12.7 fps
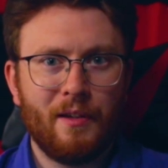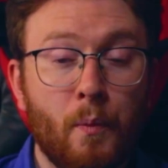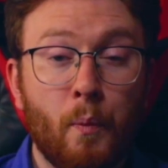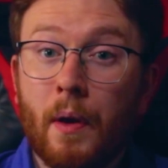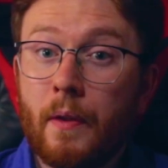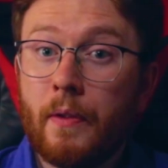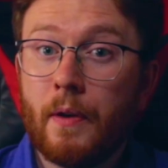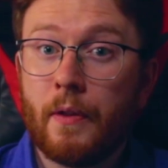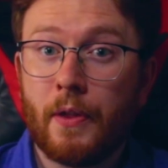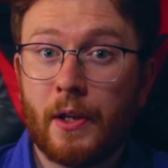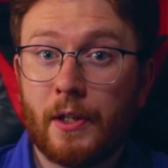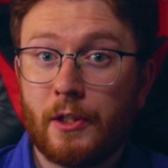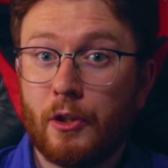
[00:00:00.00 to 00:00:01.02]
One of the
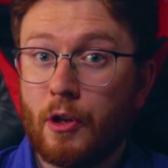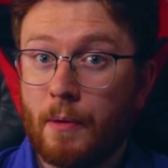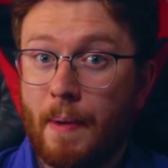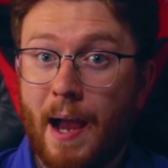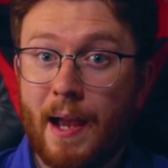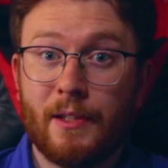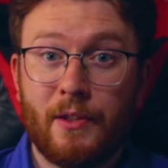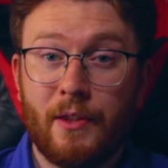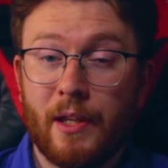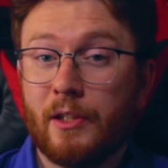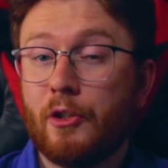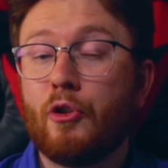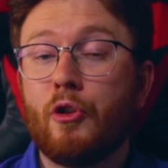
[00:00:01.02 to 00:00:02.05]
things that you can buy is
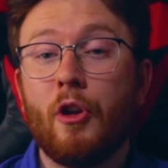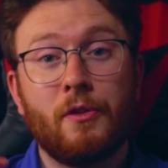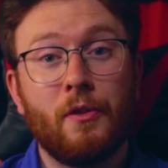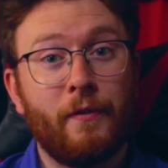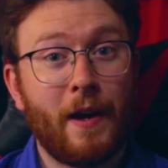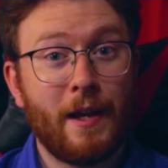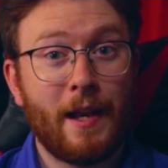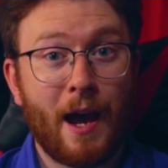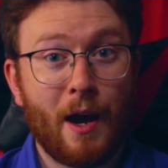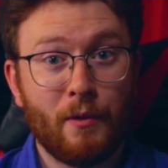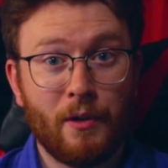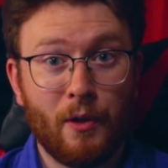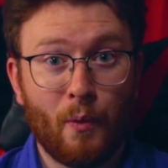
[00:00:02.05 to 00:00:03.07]
things that you can also find
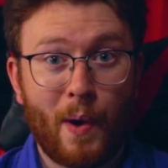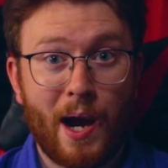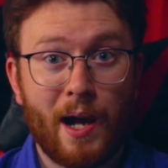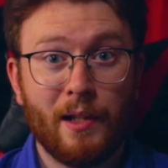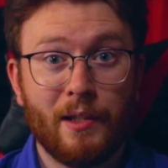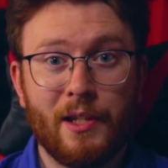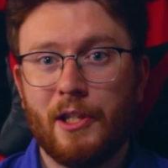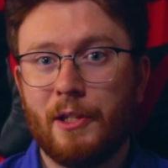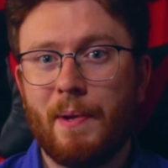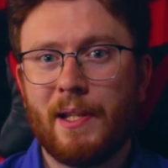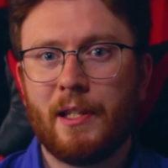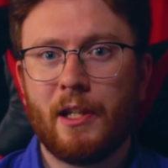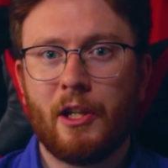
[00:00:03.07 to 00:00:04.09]
out in the wild is
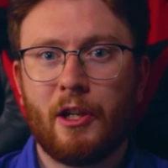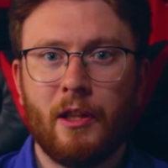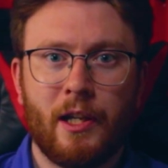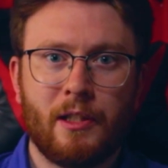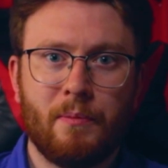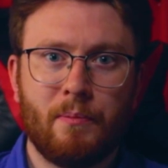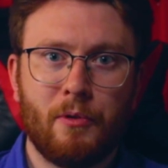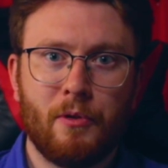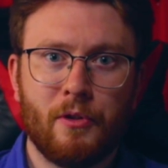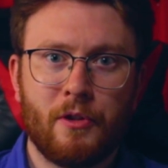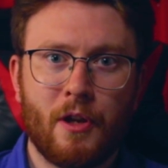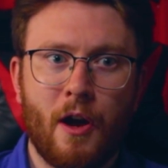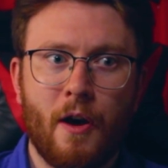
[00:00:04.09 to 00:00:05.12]
basically
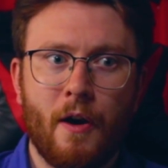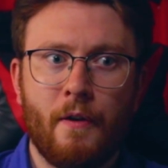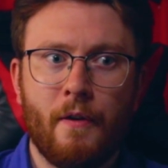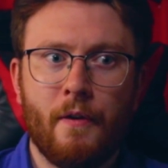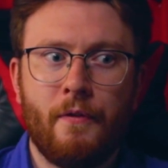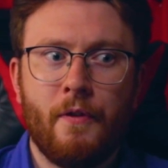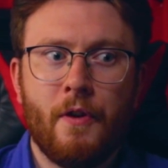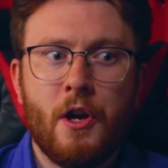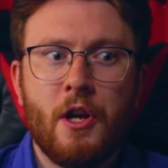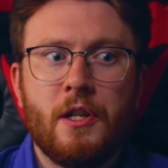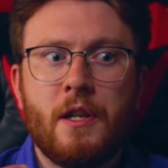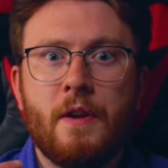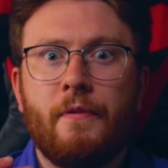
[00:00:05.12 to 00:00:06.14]
collectibles of
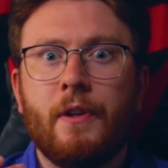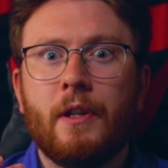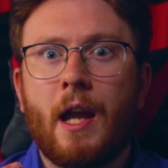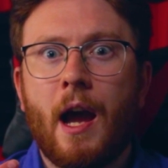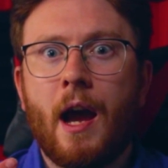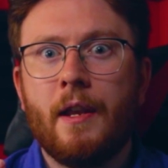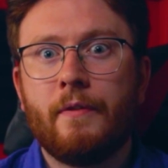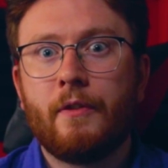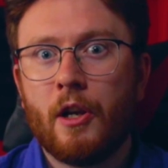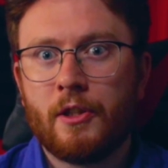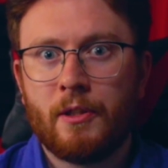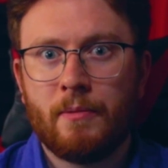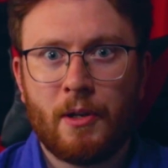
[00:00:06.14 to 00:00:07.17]
different kind of
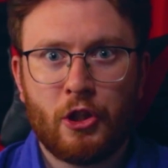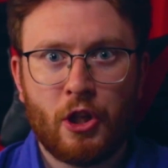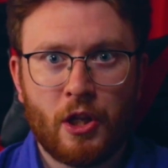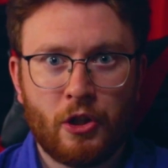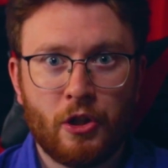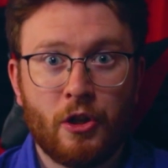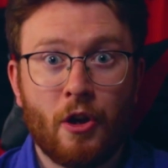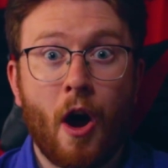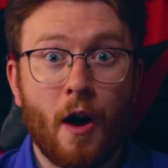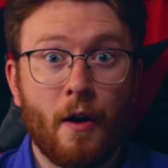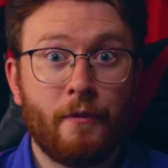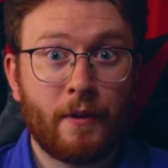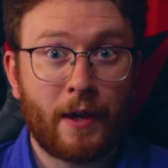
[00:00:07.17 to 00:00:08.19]
customization
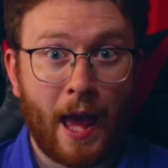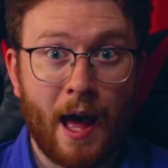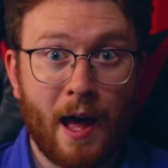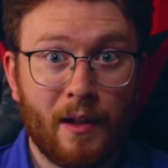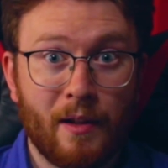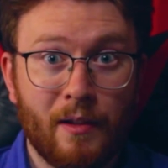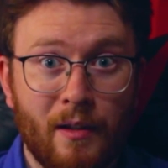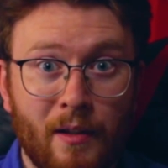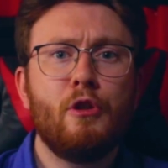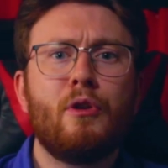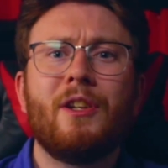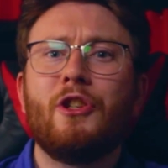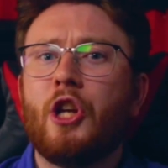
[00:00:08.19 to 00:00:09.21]
of Cal.
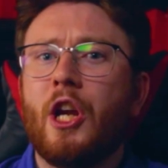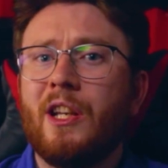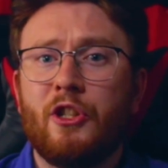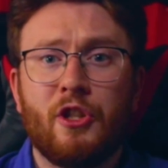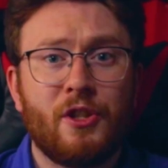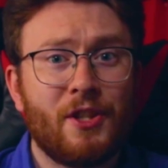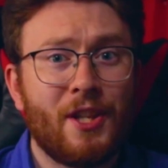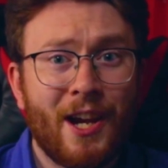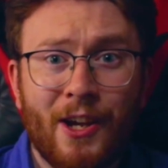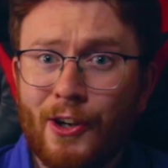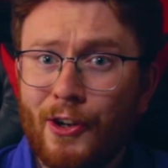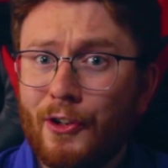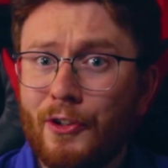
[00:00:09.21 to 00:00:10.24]
You can change his
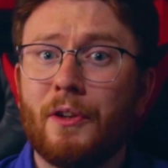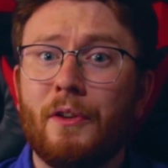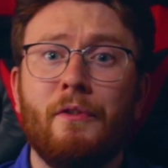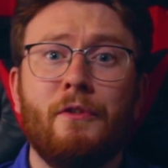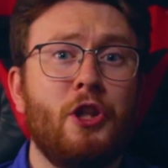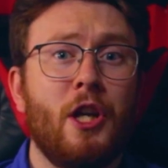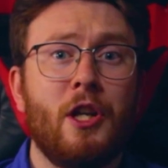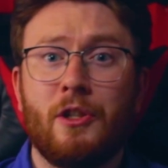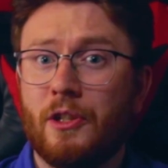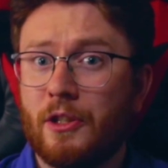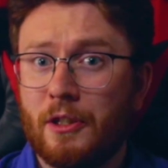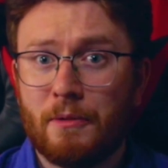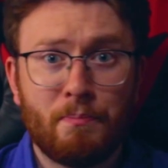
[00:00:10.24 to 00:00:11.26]
hair, you can change
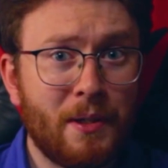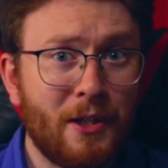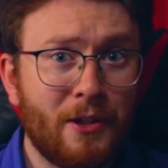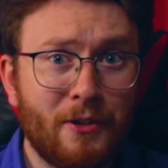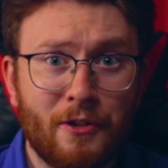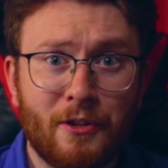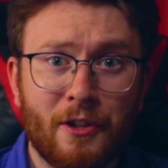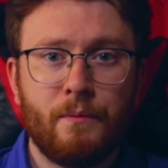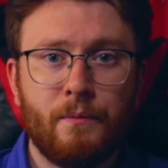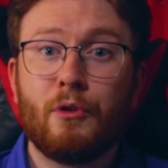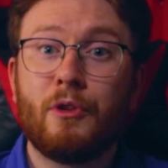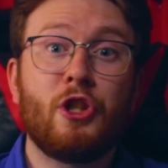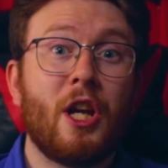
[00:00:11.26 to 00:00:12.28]
his beard,
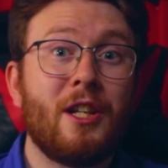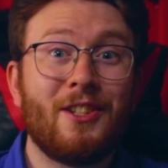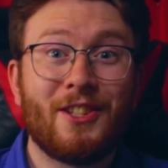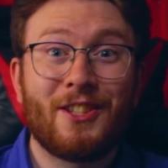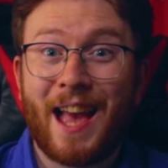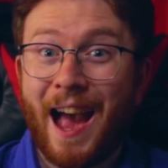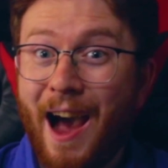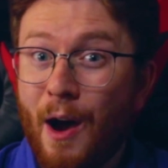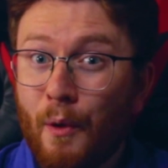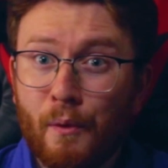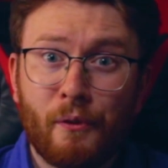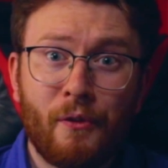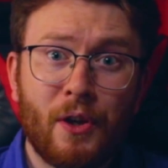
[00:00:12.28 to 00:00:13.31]
you can change his
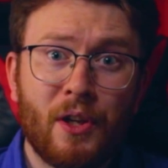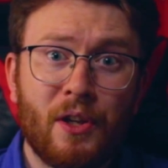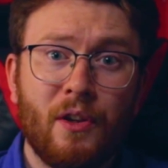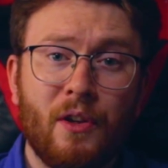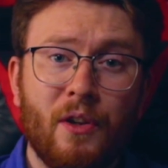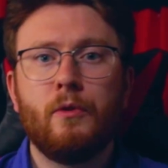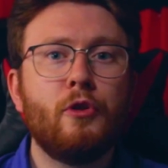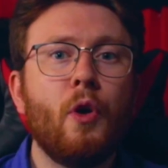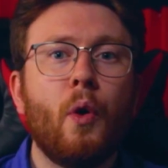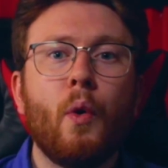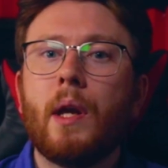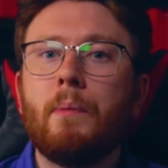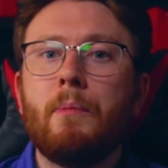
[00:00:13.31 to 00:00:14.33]
outfit.
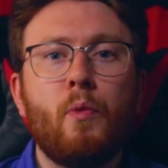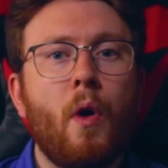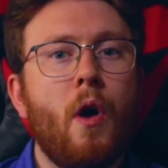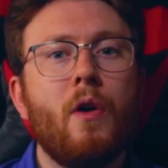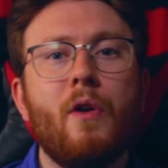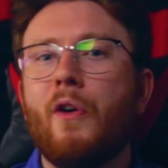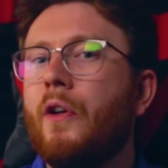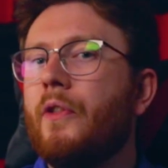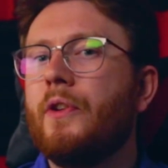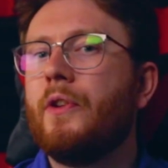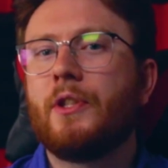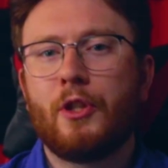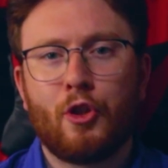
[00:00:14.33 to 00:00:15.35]
Don't get me wrong, all of
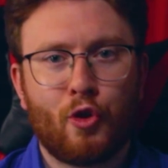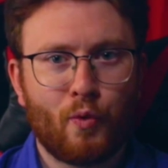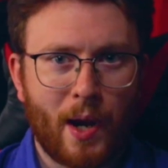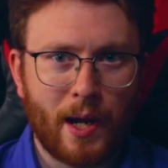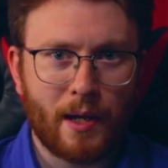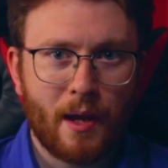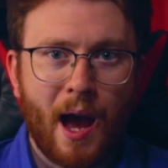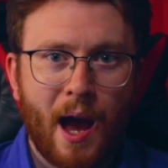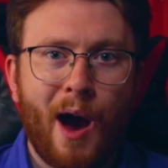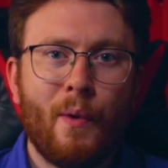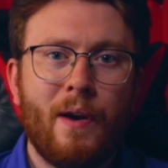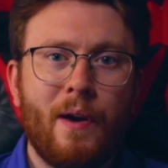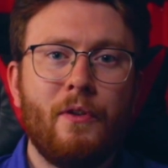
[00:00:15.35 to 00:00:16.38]
this is great.
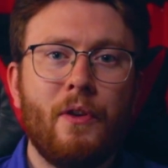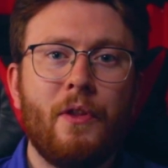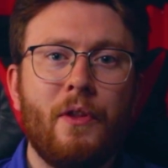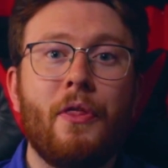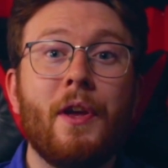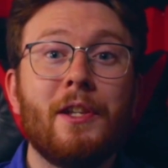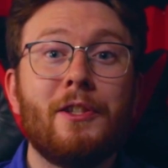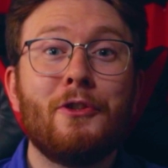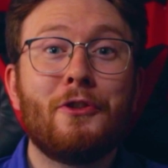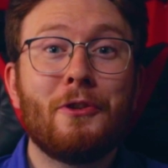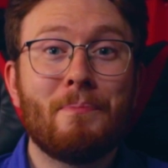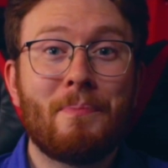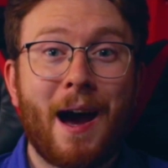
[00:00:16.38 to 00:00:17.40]
However, the things that you
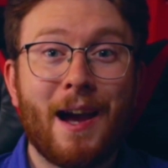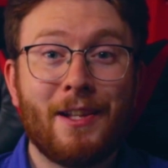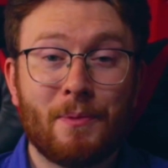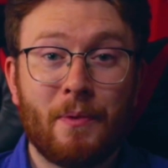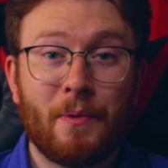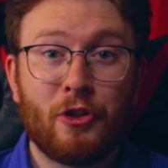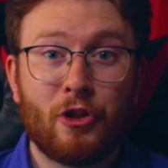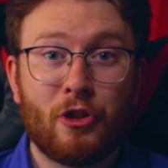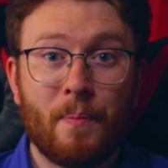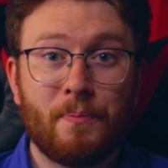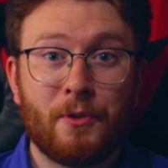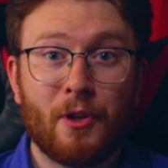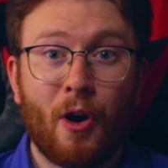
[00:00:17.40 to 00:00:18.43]
can buy in some of the
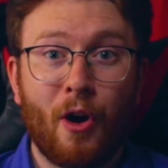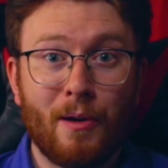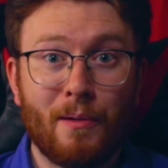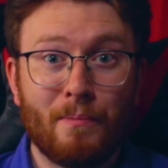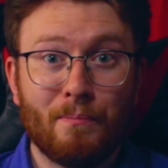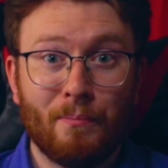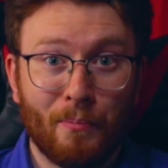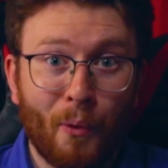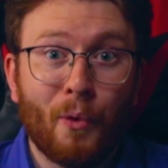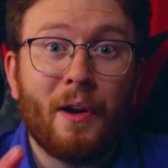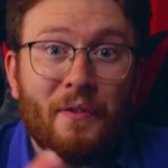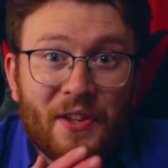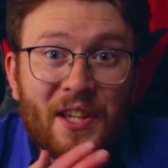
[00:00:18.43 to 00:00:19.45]
shops are
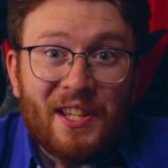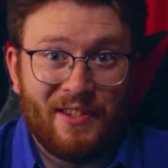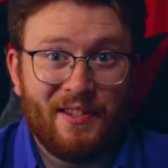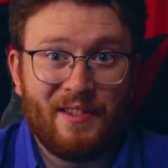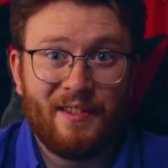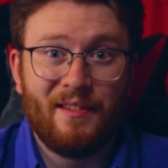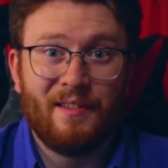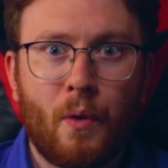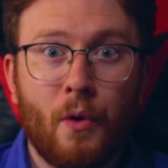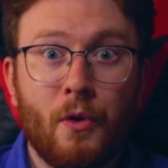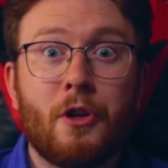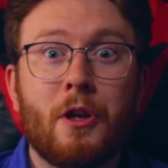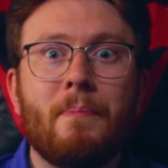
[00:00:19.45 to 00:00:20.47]
more of this.
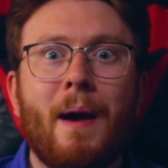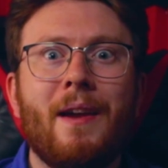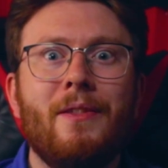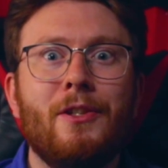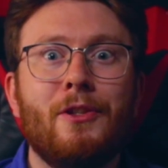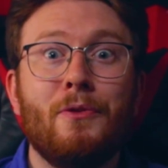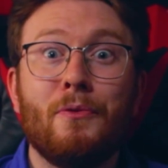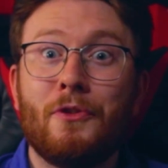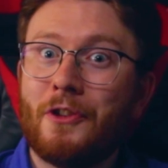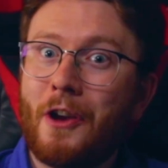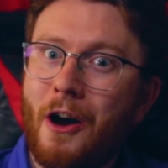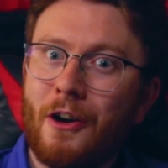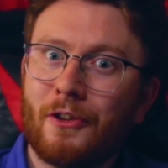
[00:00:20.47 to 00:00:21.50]
Or you can buy these new
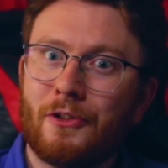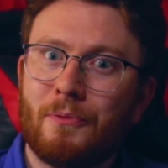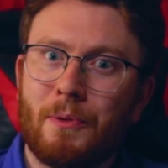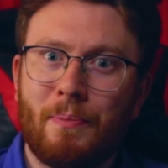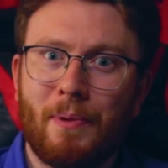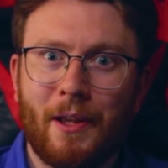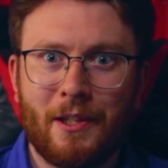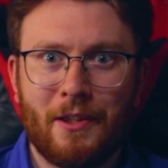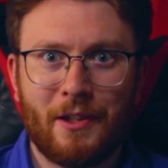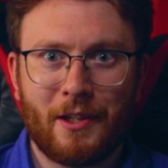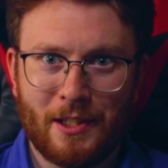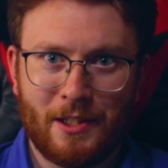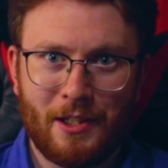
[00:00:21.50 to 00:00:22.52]
songs to be played in
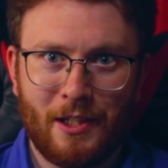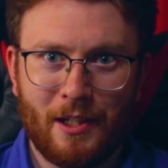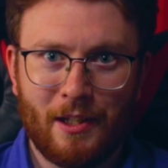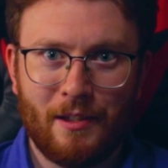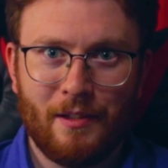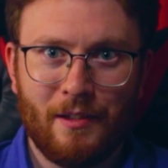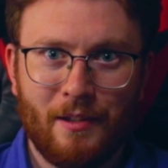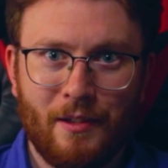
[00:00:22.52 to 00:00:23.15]
the cantina.